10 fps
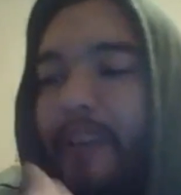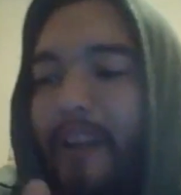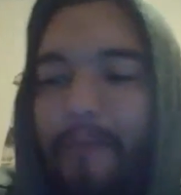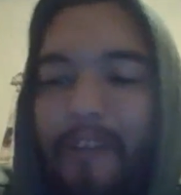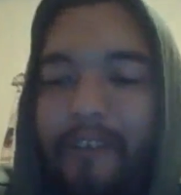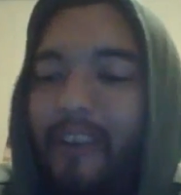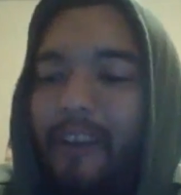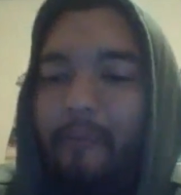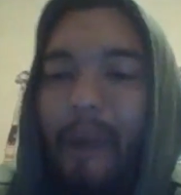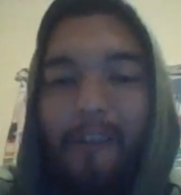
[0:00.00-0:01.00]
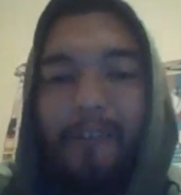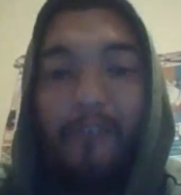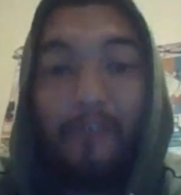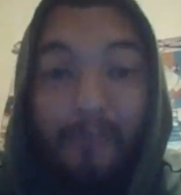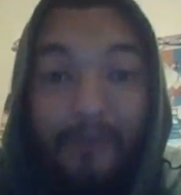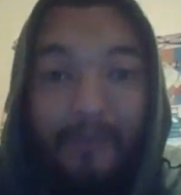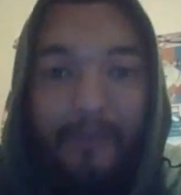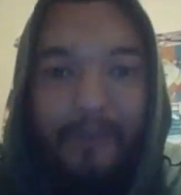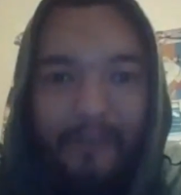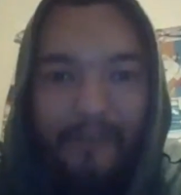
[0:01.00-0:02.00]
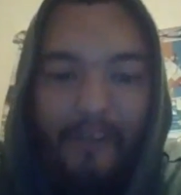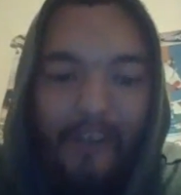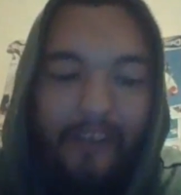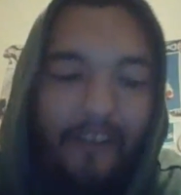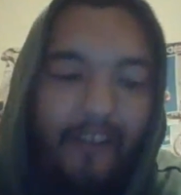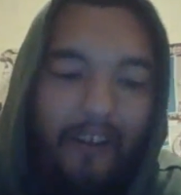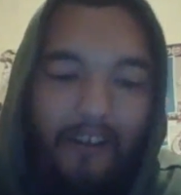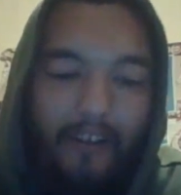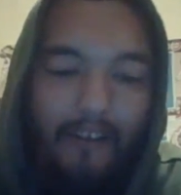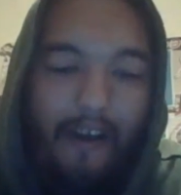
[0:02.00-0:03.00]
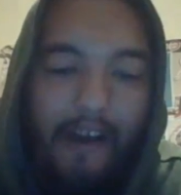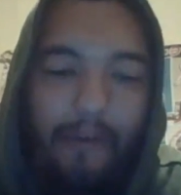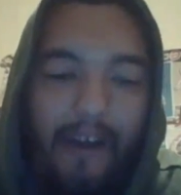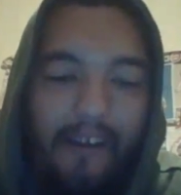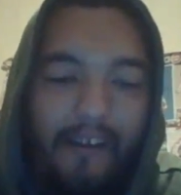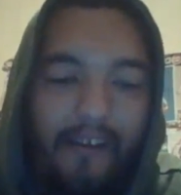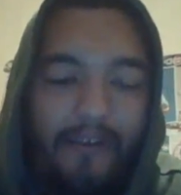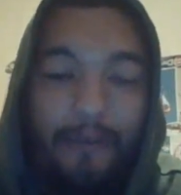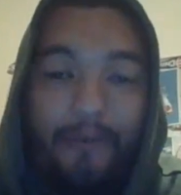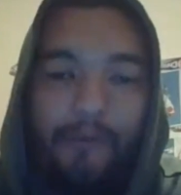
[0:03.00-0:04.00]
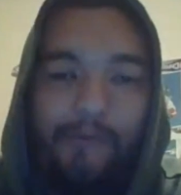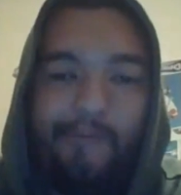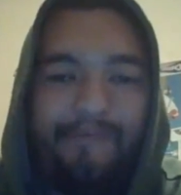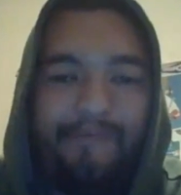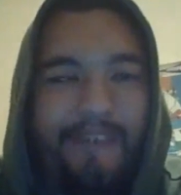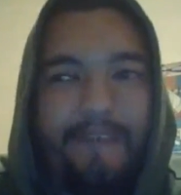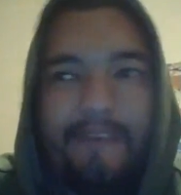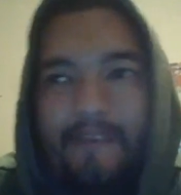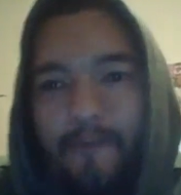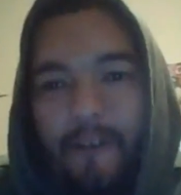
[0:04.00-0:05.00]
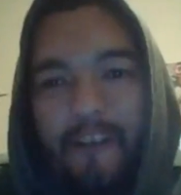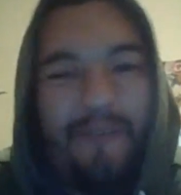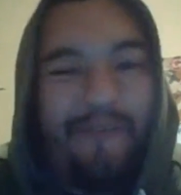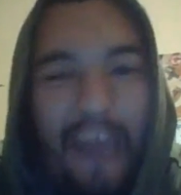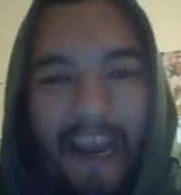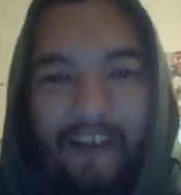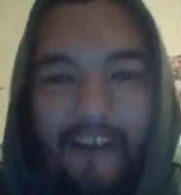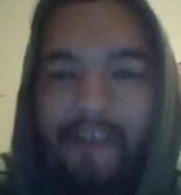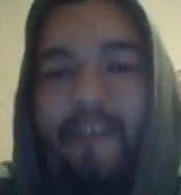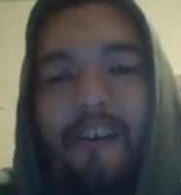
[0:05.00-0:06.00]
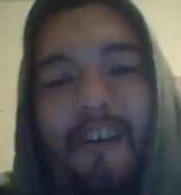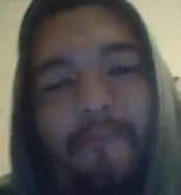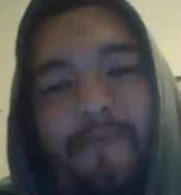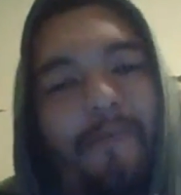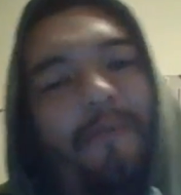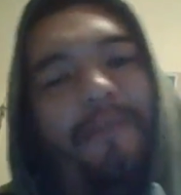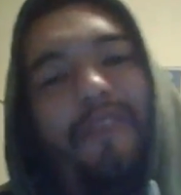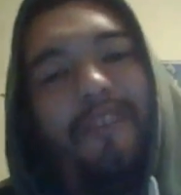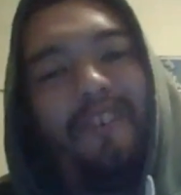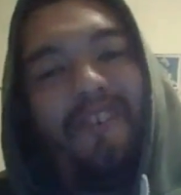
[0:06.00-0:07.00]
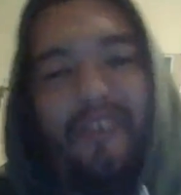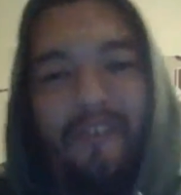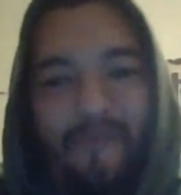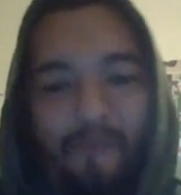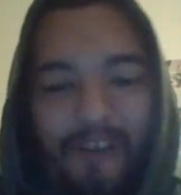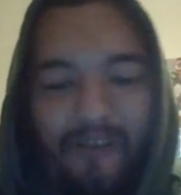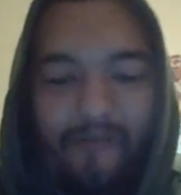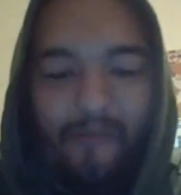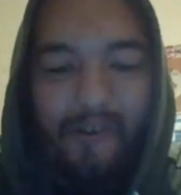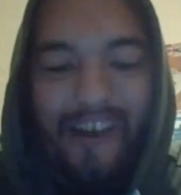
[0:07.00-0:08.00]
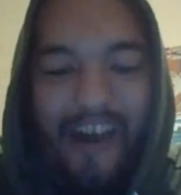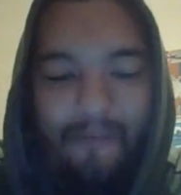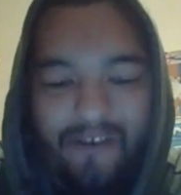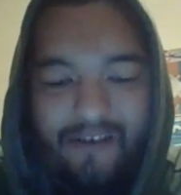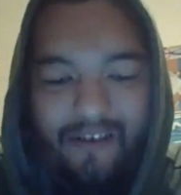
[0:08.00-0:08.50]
man, Power Struggle was pretty insane. I waited until 8, 9 o'clock before we started getting information of what happened.